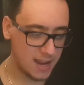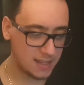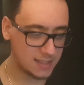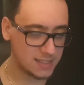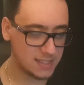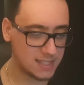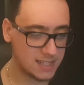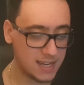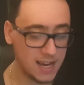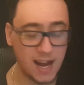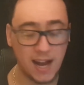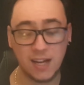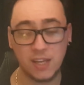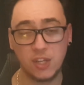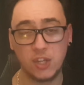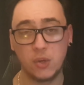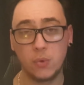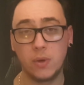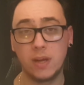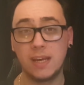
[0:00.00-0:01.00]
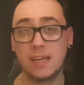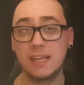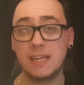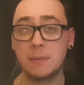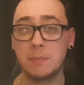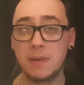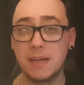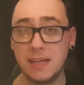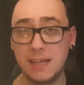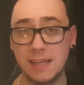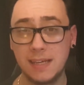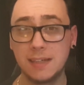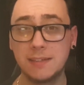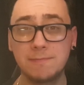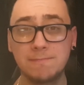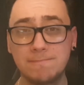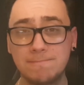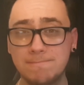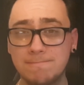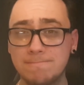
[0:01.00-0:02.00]
It's Can You Hear Me?
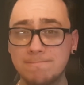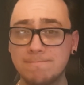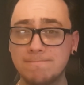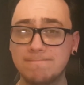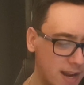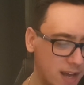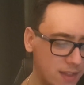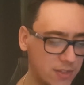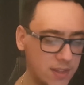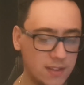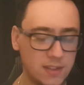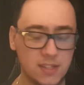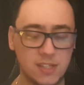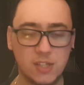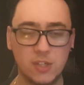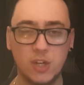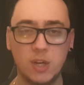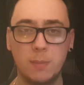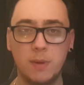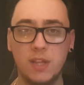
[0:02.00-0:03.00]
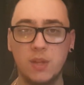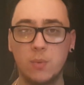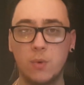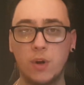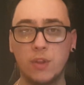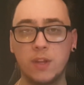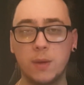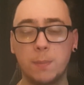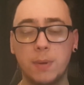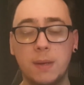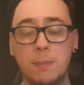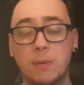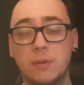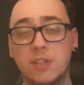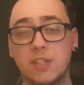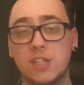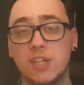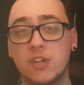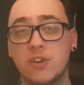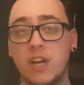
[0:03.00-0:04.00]
And I think this is going to be the one that
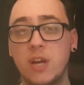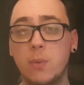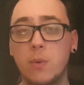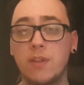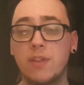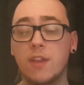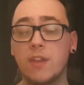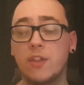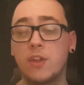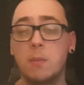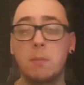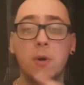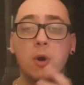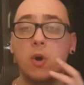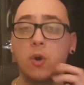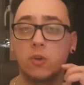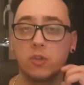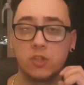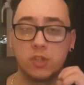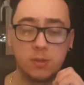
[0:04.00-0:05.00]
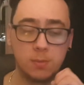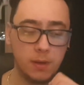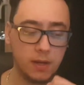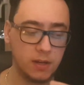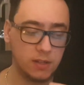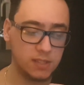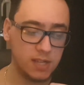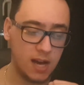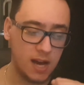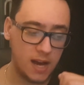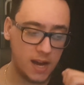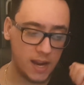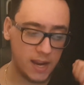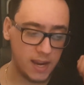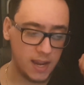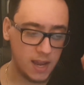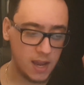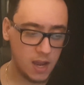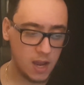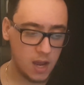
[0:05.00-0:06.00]
people disagree with the most, because
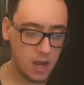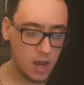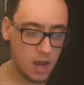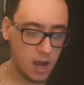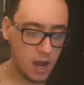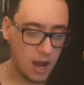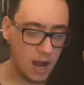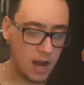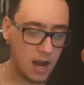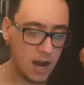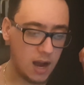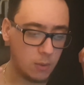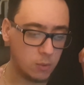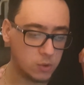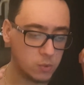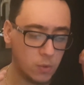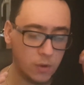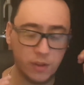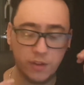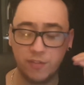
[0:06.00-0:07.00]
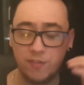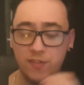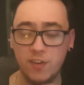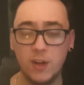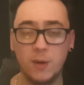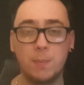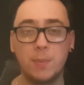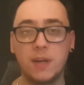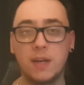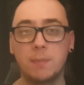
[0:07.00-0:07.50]
I was one of the few